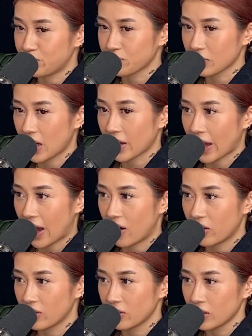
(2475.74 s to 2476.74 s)

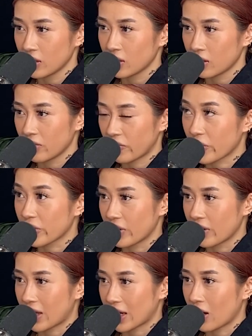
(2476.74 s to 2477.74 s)
account for
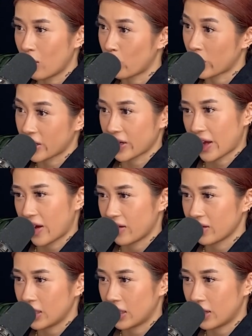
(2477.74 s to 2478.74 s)
their like a work
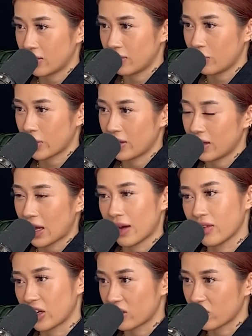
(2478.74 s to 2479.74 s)
account, you know, where they
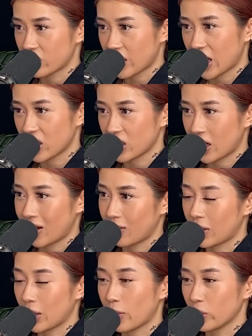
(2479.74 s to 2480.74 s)
have like their stage name,
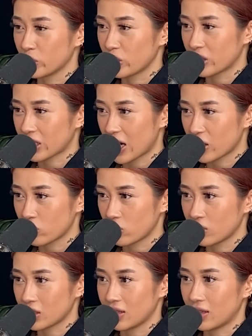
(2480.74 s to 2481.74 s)
they post their
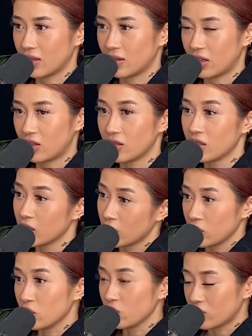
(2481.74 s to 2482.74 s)
schedules, and then they'll
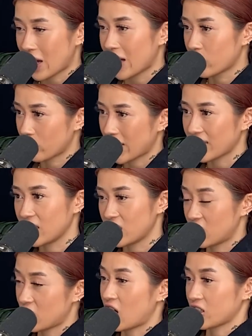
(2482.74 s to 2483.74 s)
use that directly
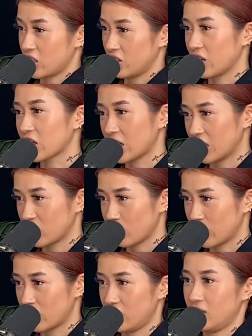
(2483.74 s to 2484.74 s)
to talk to their
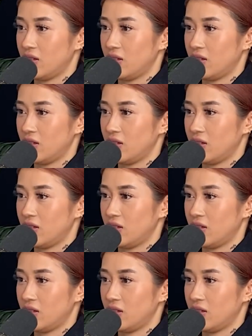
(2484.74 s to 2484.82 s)
customers